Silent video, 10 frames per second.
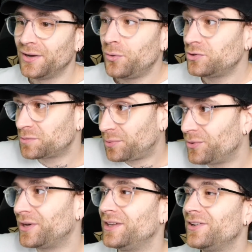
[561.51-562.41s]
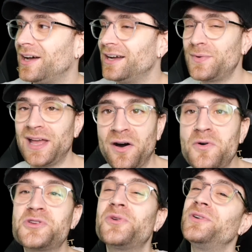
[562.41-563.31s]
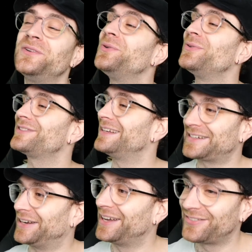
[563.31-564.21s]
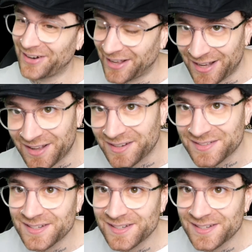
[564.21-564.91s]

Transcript: Oh, Sporting, you're like, we hold you in all such high regard.